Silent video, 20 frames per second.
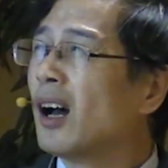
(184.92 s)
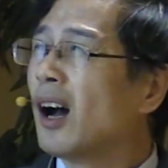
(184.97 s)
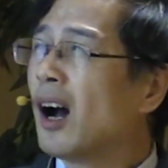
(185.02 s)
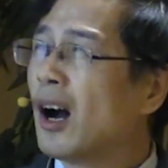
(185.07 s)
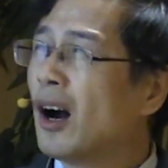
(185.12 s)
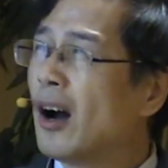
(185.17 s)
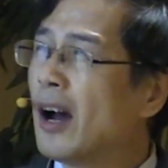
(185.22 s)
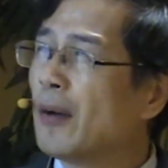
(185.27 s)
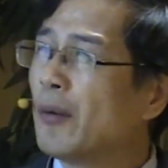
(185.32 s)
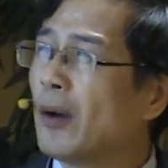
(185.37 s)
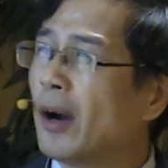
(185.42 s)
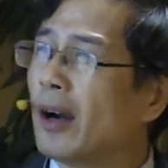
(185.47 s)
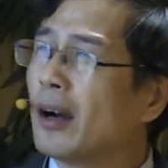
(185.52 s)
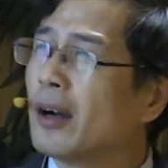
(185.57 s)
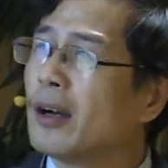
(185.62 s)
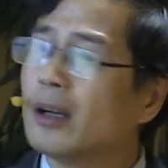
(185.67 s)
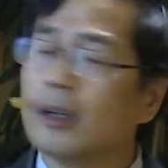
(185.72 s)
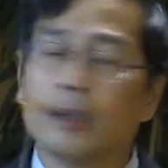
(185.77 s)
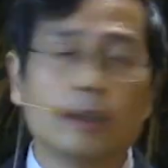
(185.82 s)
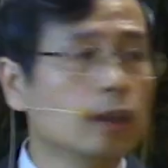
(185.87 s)
However,
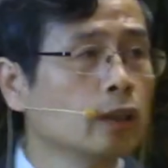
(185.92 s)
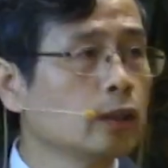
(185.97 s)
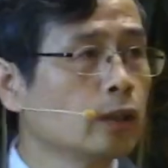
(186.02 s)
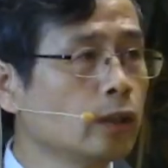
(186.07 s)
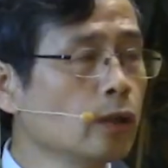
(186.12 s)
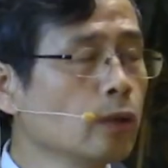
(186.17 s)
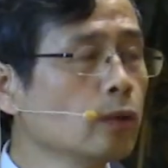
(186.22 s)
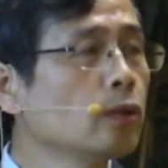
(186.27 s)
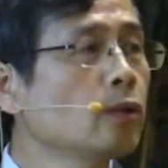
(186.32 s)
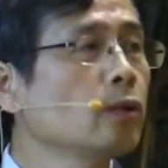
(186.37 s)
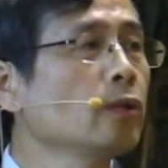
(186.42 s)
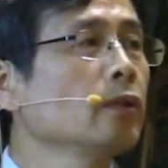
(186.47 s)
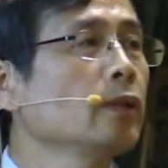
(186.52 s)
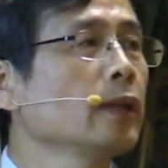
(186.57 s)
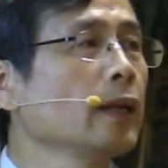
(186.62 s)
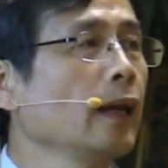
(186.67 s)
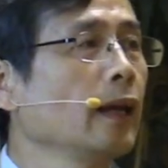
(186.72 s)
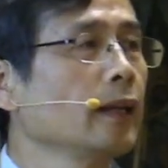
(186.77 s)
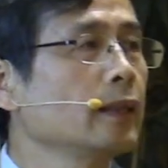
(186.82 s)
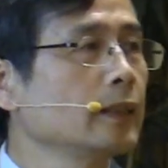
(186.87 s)
due to
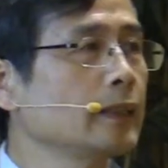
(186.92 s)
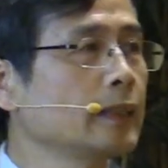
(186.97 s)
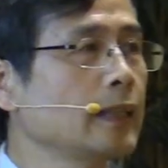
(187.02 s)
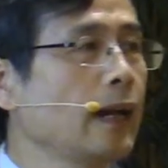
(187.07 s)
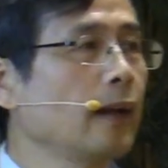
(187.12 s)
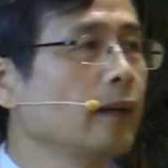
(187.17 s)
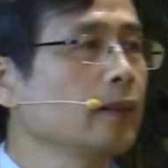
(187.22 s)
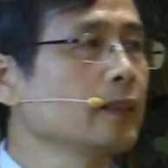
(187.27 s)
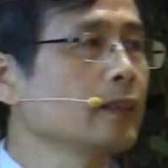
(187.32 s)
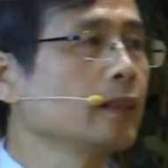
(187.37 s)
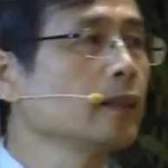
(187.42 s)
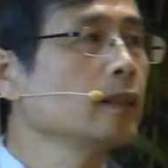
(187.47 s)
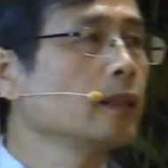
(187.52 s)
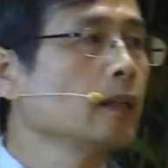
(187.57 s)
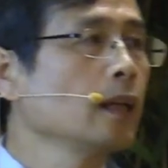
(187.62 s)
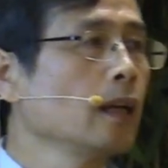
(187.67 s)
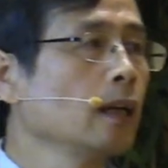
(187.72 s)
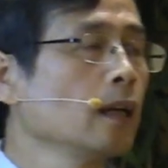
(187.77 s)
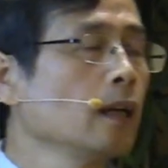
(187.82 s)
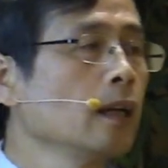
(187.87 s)
the cell's
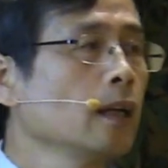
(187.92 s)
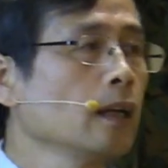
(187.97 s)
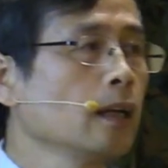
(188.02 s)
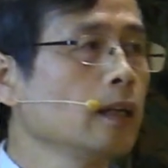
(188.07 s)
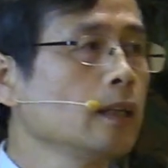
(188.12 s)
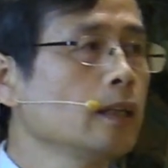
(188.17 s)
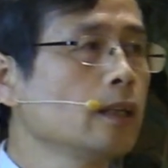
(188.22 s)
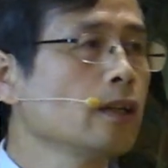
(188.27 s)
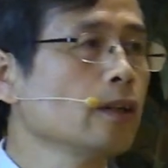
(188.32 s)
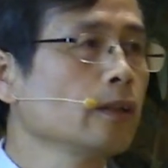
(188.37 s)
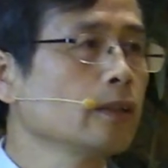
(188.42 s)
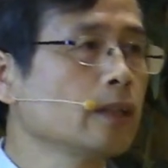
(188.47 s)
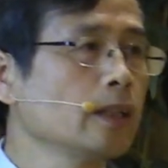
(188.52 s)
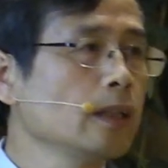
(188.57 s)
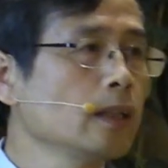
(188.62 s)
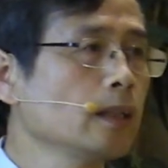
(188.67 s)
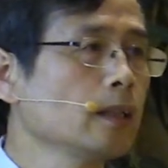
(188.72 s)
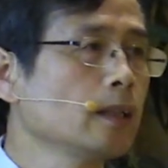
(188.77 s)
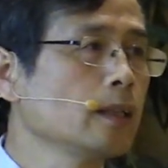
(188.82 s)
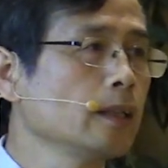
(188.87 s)

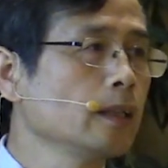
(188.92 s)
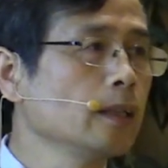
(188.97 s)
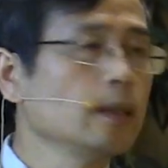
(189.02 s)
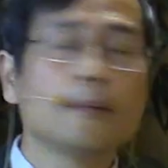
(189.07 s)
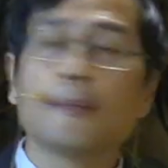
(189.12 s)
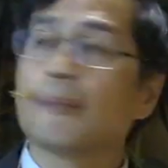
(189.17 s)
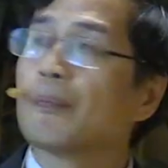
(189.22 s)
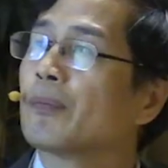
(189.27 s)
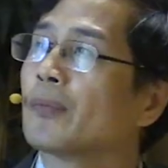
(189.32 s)
heterogeneity,